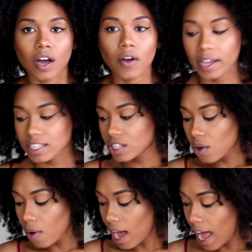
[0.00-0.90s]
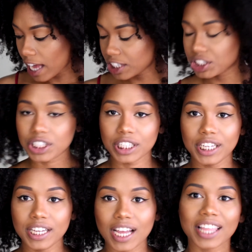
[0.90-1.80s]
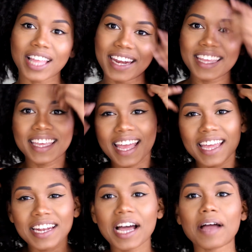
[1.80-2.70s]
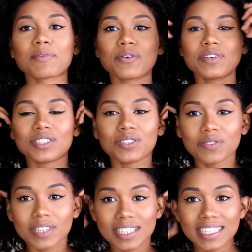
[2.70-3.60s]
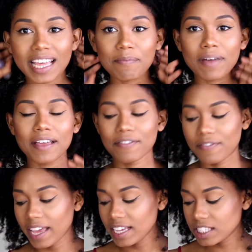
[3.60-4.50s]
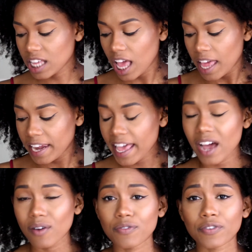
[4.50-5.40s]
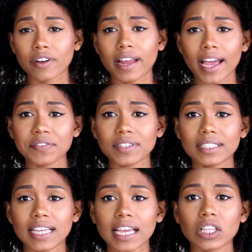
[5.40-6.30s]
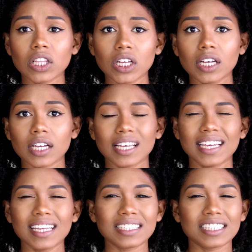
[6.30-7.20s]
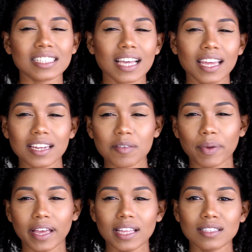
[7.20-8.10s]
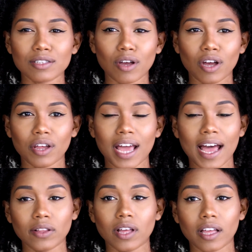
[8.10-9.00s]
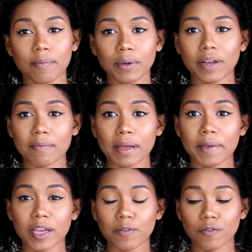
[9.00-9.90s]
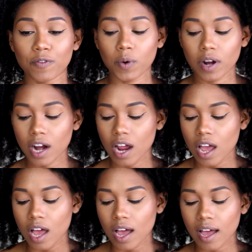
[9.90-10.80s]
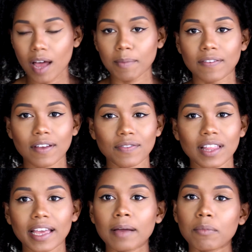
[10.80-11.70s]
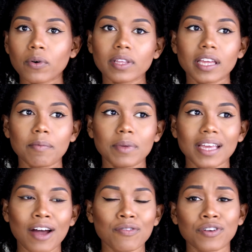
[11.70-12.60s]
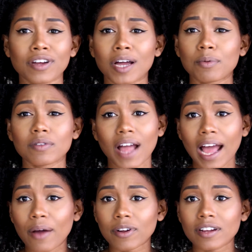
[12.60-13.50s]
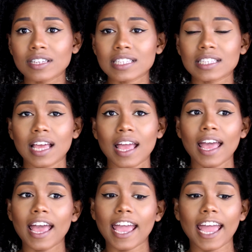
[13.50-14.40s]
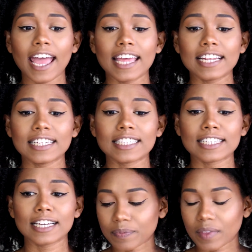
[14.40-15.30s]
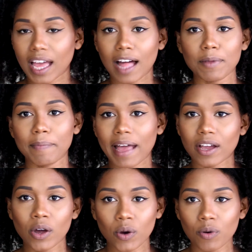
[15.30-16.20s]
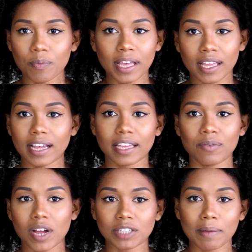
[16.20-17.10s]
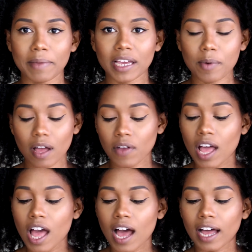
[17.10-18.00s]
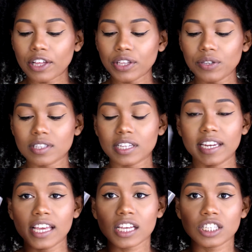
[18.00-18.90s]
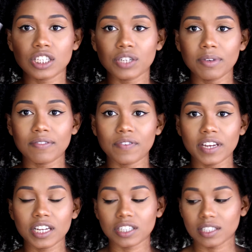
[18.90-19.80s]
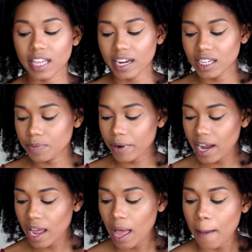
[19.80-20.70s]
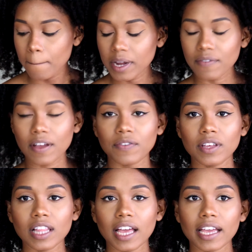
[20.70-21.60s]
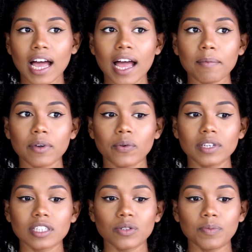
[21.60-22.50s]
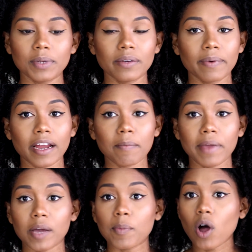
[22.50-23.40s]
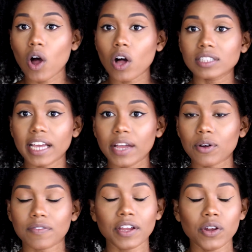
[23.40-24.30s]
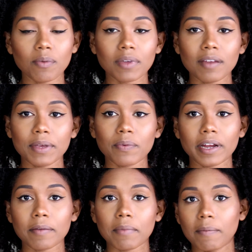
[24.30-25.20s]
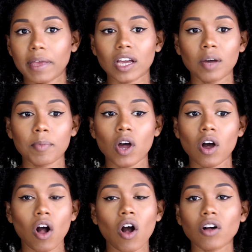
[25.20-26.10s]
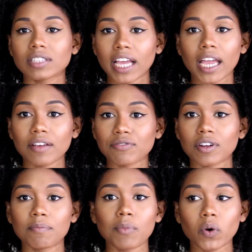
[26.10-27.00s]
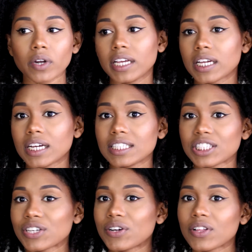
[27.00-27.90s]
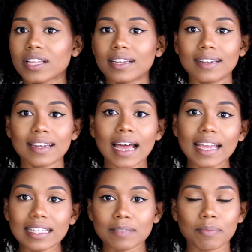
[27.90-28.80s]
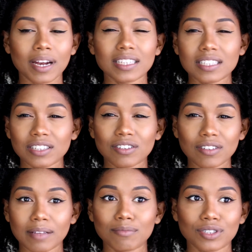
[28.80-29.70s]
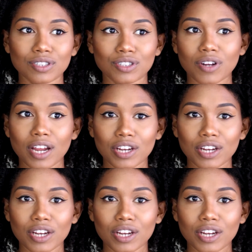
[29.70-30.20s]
Okay, so actually, I lied again. I'm going to set my face. Now, for an everyday look, it just kind of depends on how long I'll be wearing my makeup for. If I feel like I'm only gonna be out for a couple of hours and I'll be back home and I can wash my makeup off, I'll use the NYX Dewy Finish Setting Spray. But if I feel like I'm going to be wearing makeup all day, or if I know I'm gonna be wearing my makeup all day from morning until night, but I still am just trying